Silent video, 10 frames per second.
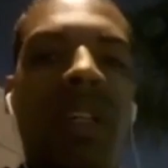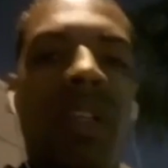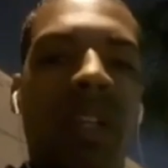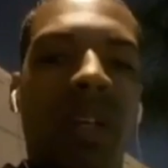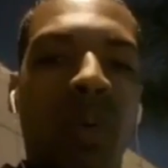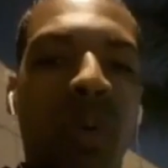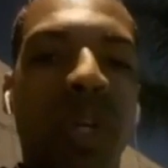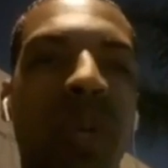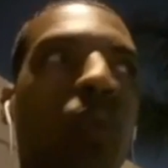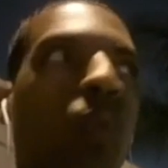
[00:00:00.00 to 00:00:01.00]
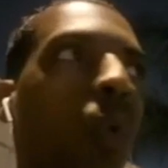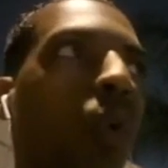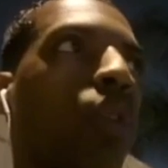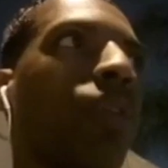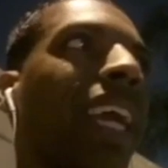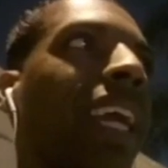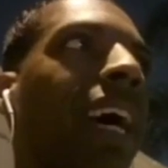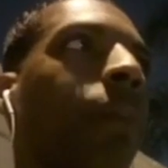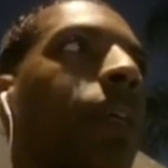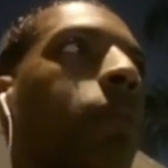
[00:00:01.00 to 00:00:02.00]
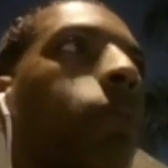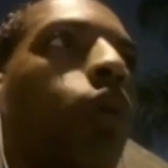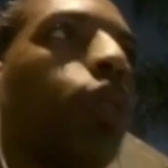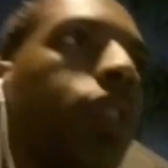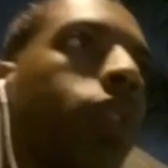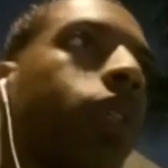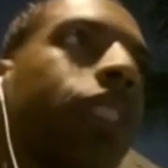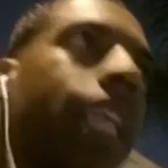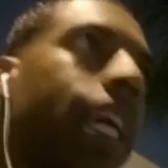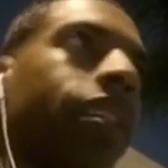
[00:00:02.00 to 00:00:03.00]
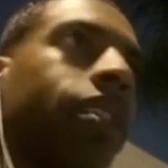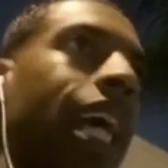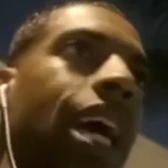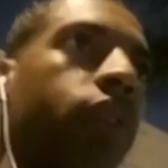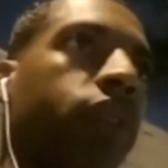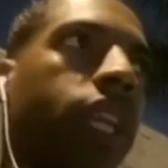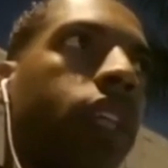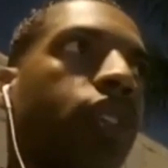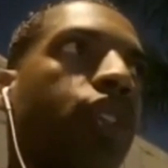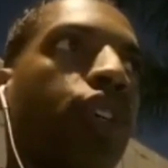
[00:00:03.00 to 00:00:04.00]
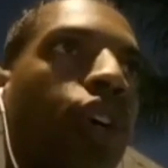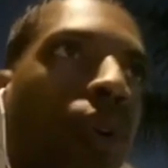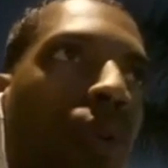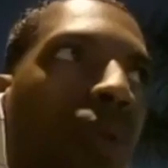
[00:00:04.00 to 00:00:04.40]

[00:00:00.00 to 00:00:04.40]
When you're in war, you cannot be emotional. It's not how things go,